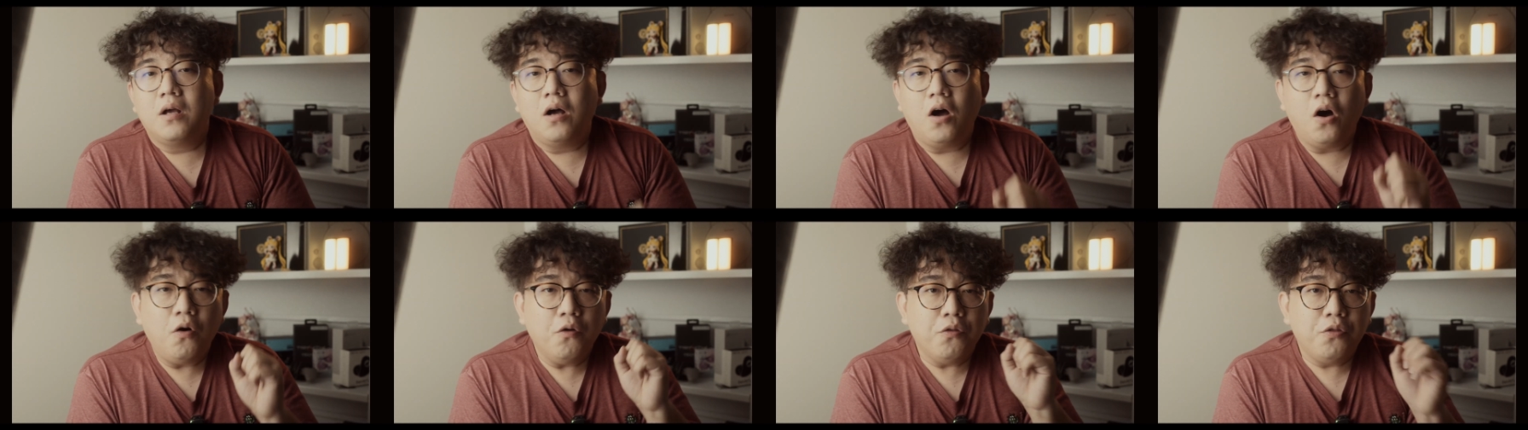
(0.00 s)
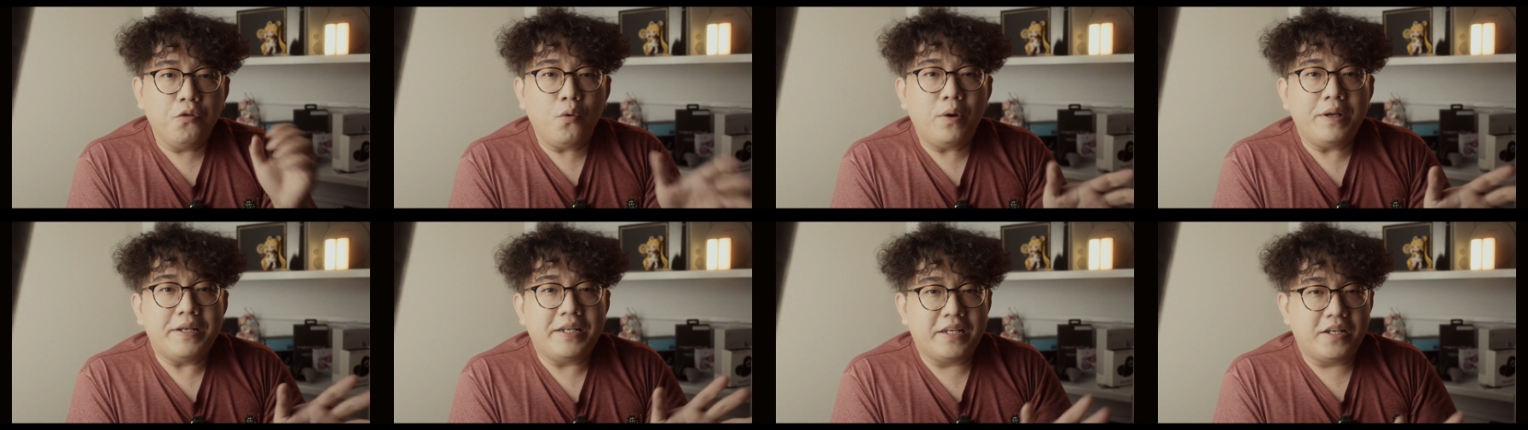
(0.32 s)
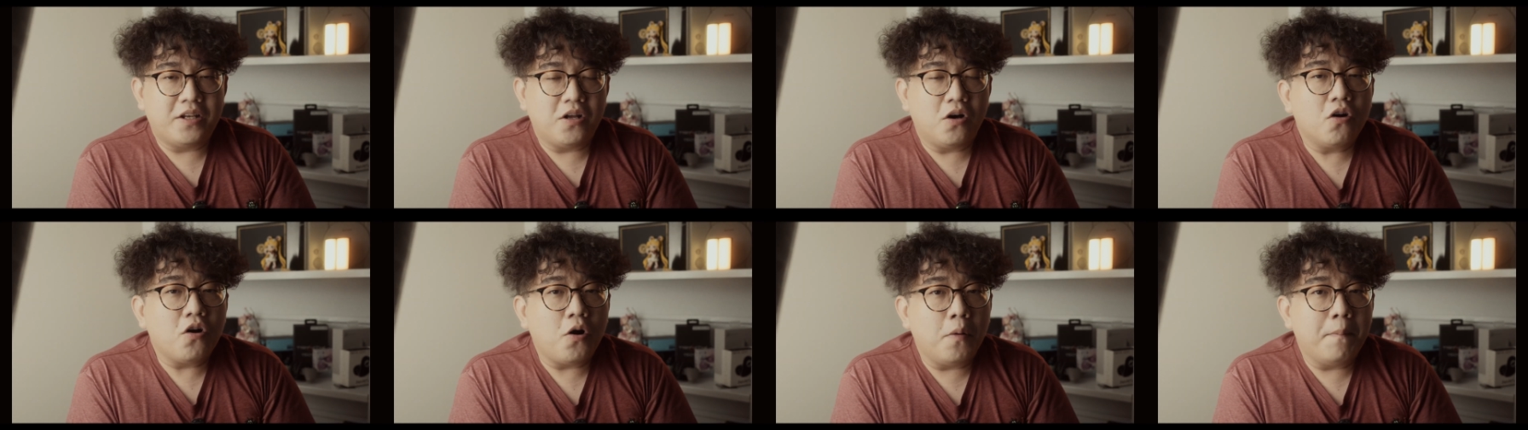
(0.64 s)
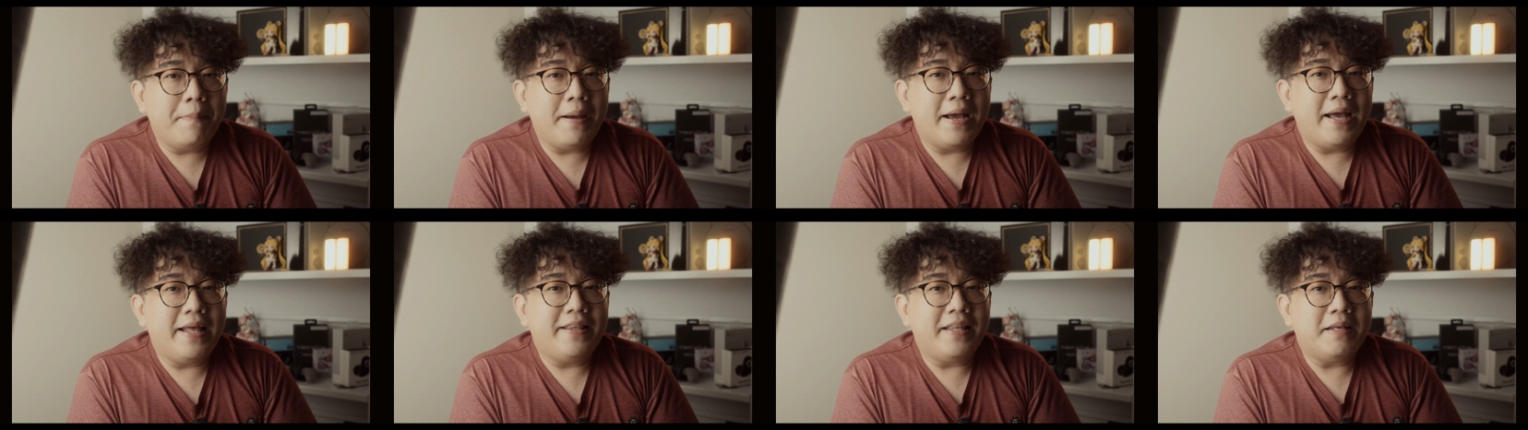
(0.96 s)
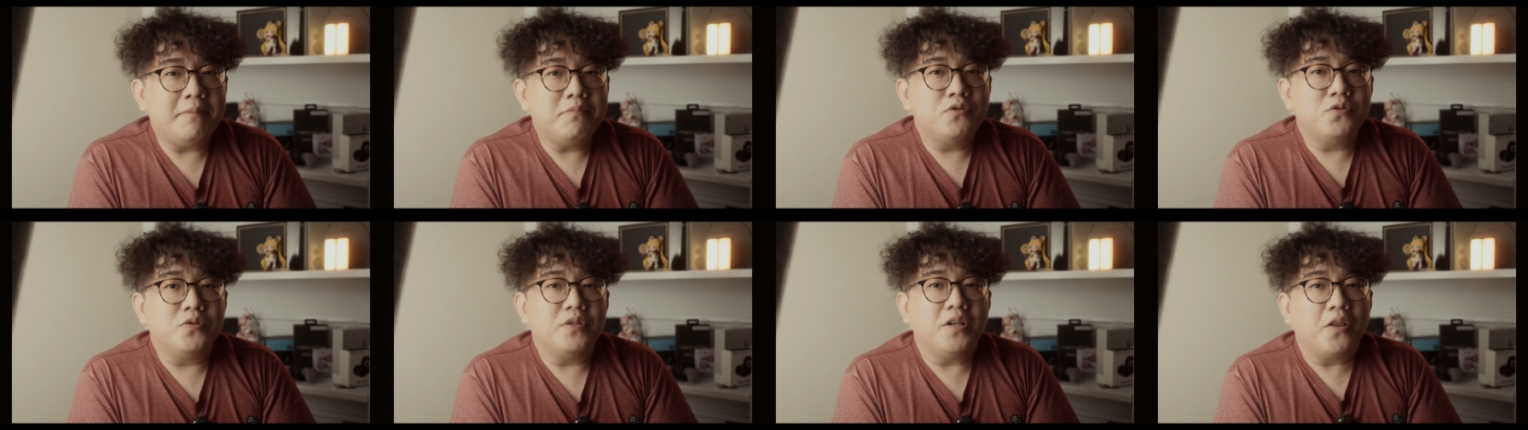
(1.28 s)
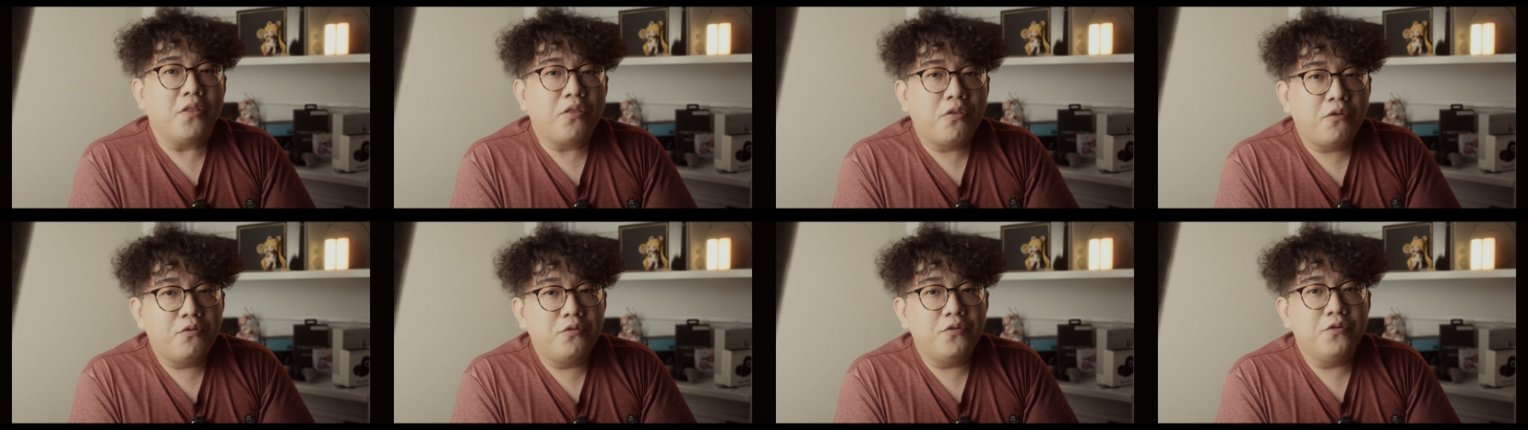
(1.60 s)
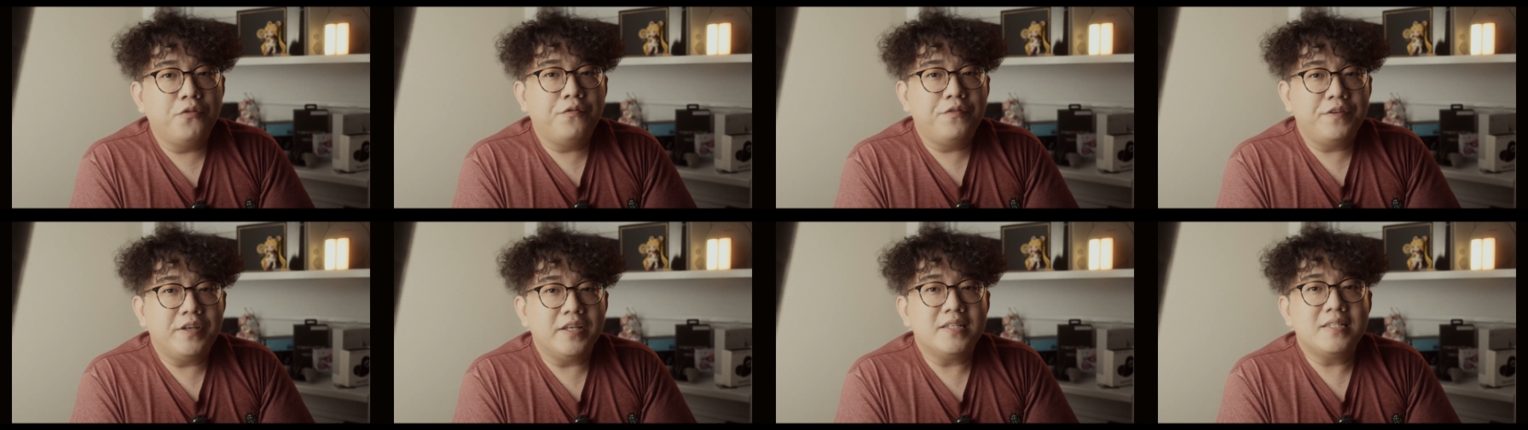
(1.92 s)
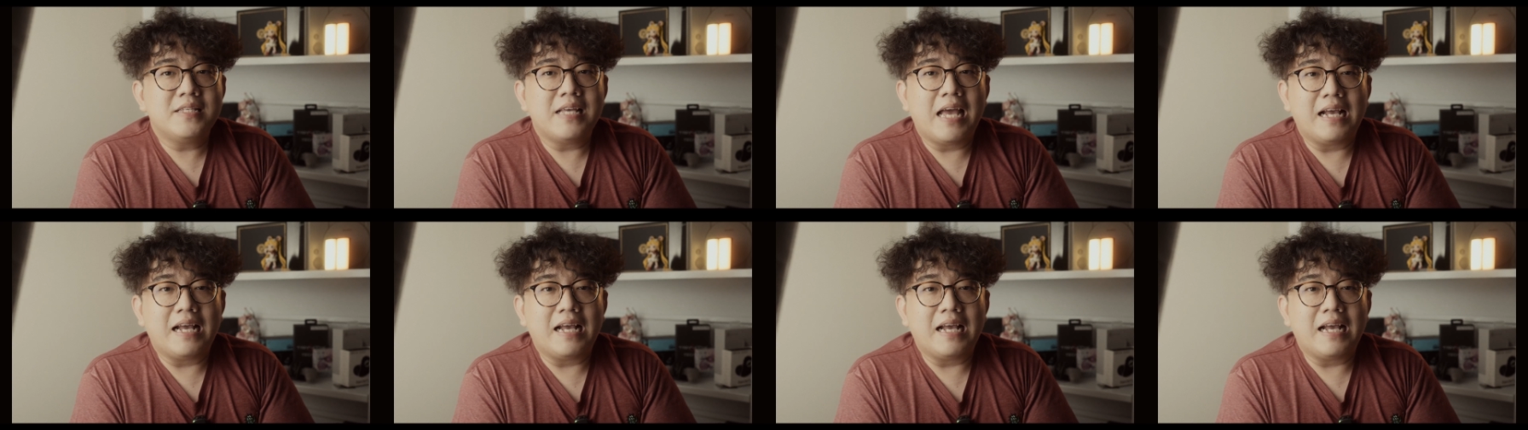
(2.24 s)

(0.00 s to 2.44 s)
Although I did not compare them to the Truthear's